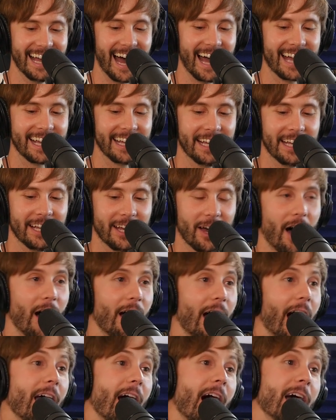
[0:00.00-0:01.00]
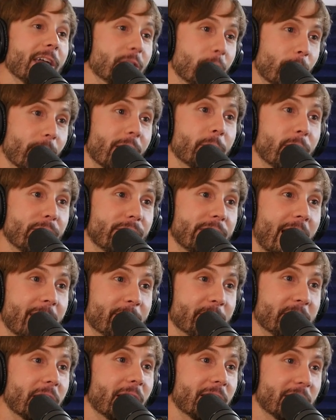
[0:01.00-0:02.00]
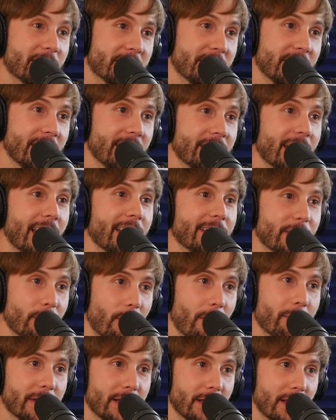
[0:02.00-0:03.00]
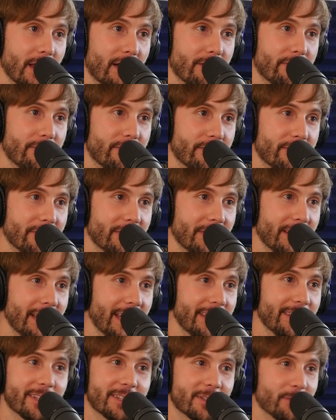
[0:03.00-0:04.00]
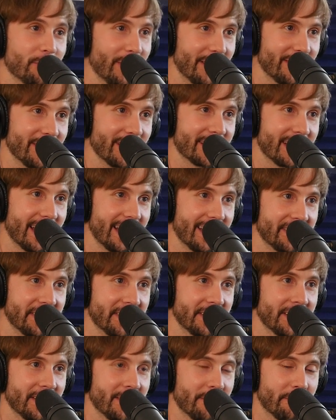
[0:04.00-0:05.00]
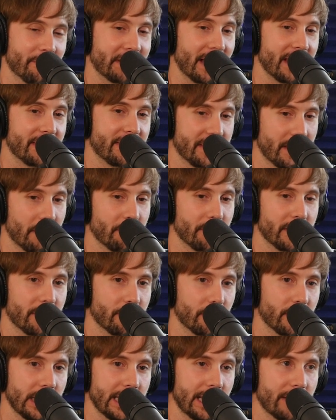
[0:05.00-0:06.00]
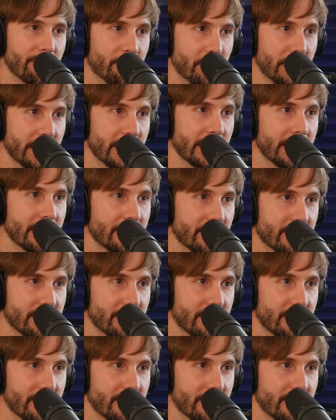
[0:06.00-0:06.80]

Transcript: I, I, you know what a movie I'm gonna see that I know I'm gonna love, and this is weird to say. Yeah. But I think I'm gonna really love Pig.